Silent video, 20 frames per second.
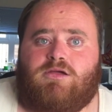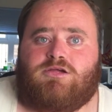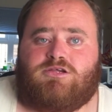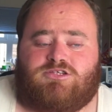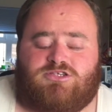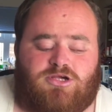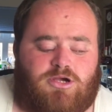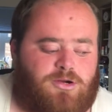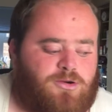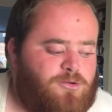
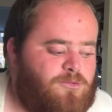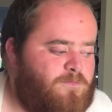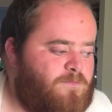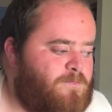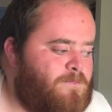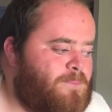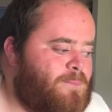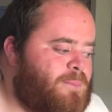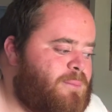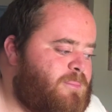So
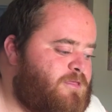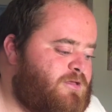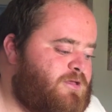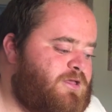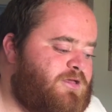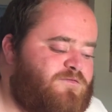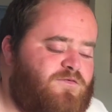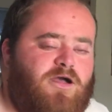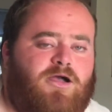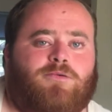
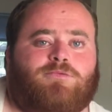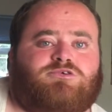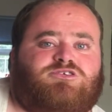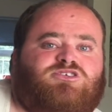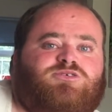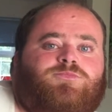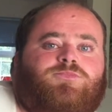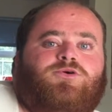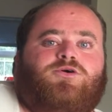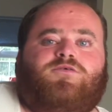if I was
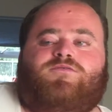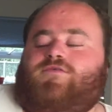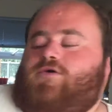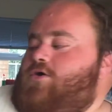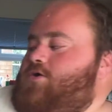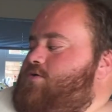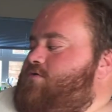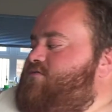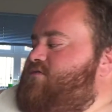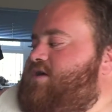to move
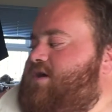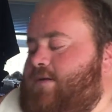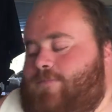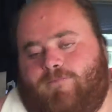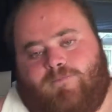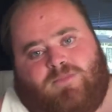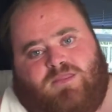over